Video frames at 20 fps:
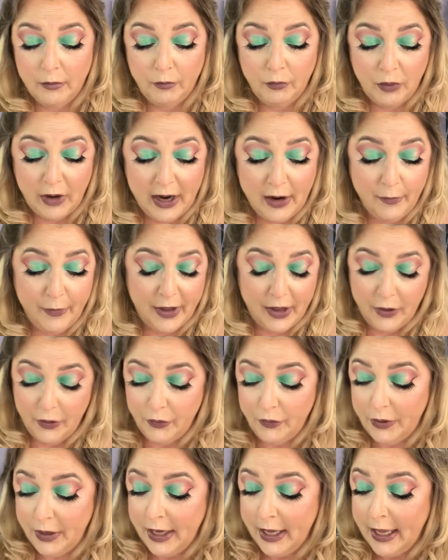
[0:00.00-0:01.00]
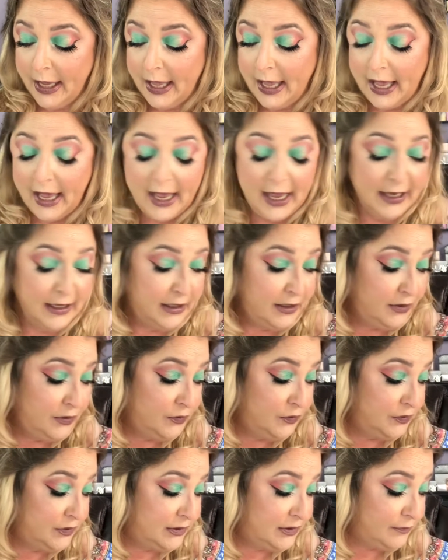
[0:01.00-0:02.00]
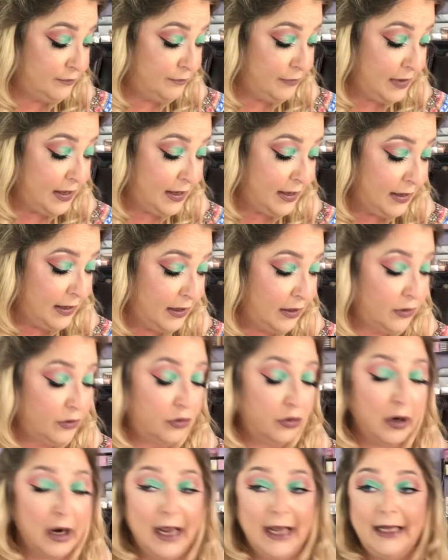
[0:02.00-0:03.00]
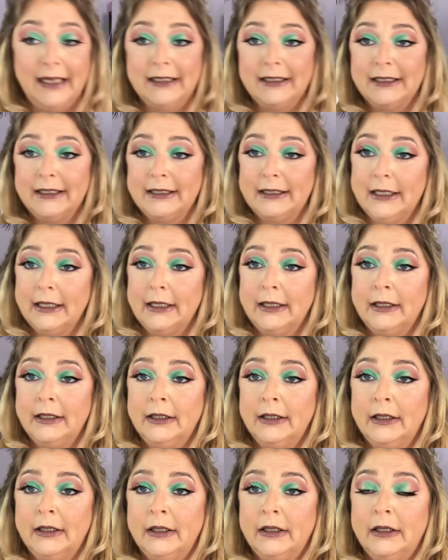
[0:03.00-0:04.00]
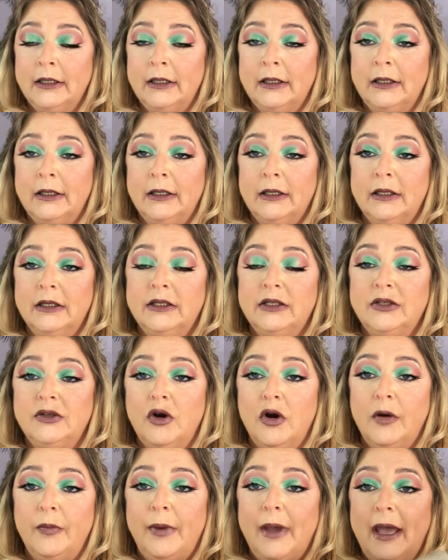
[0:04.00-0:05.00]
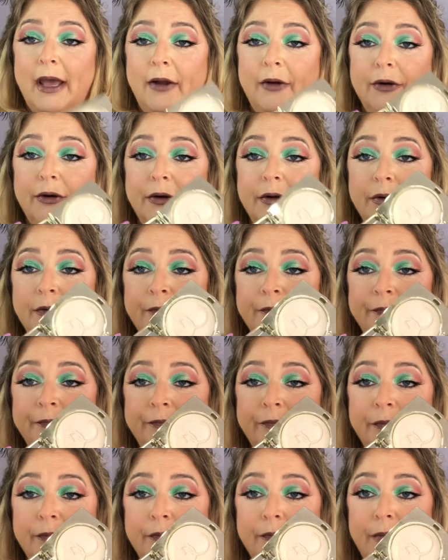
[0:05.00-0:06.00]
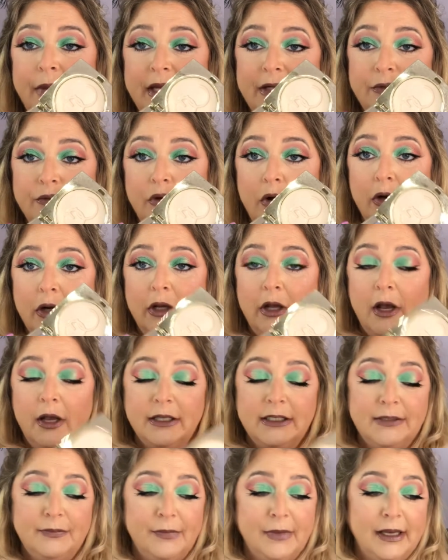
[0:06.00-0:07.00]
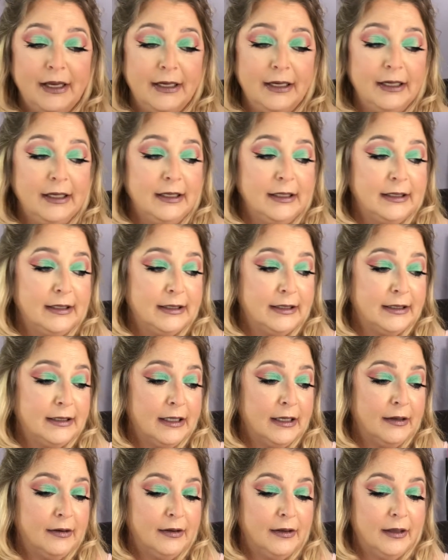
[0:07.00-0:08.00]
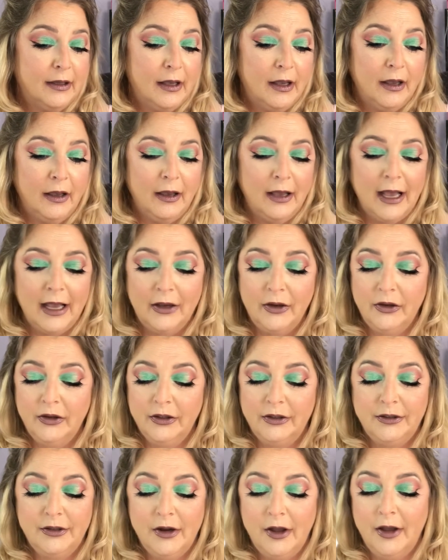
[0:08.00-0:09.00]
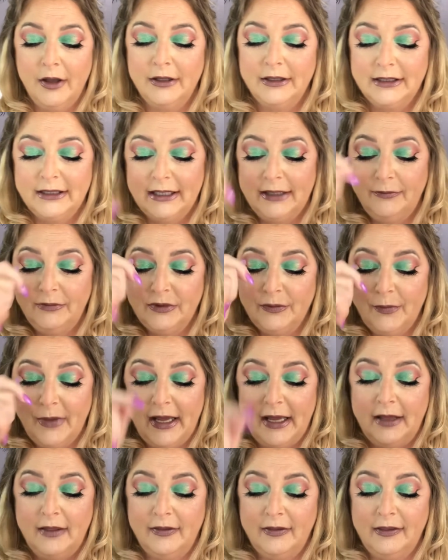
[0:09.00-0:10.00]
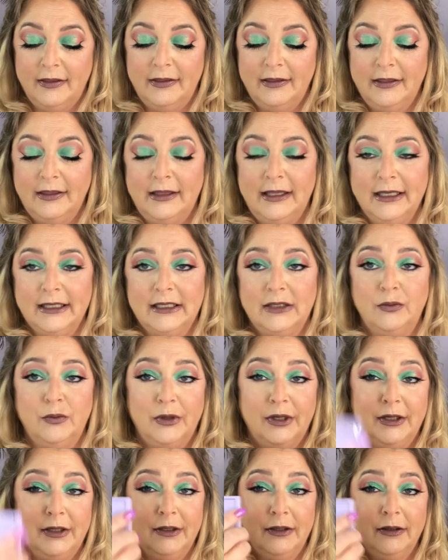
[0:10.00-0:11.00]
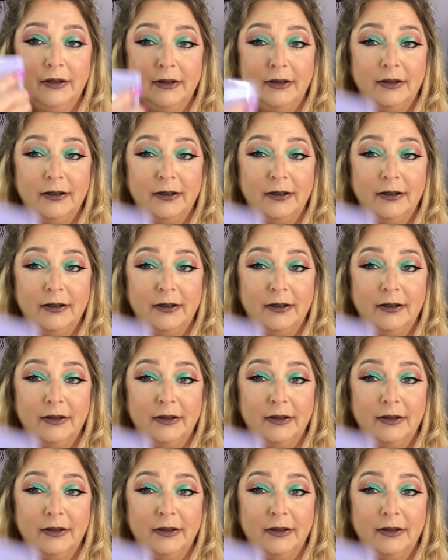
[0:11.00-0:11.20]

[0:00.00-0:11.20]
brow bone, I used my Grace Star Powder by Gerard Cosmetics. I could not seem to make this one